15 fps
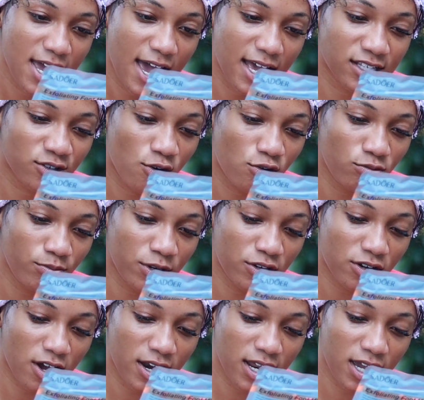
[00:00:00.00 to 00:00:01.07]
Has goat
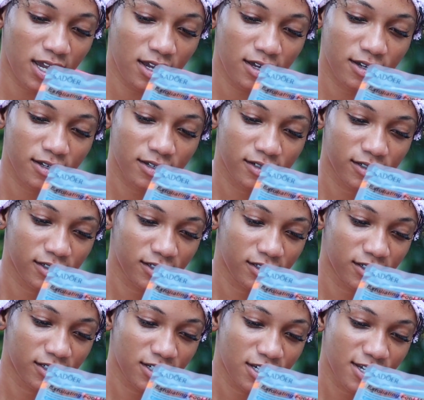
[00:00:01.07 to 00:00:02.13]
milk on it.
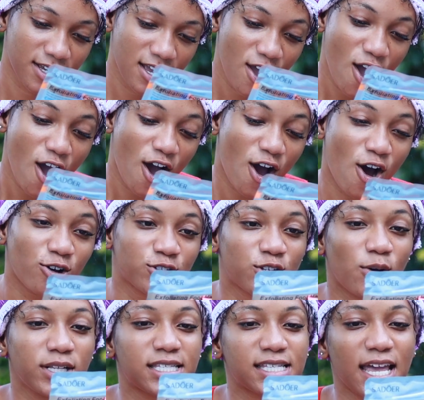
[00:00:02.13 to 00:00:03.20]
Oh,
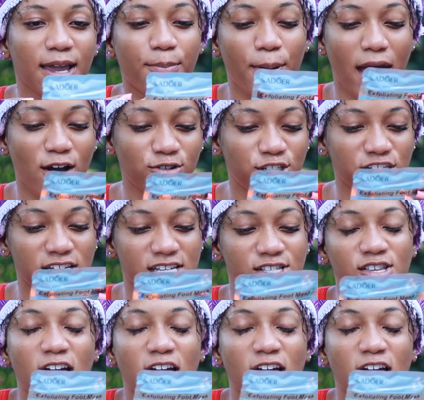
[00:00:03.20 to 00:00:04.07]
so it's like pouches.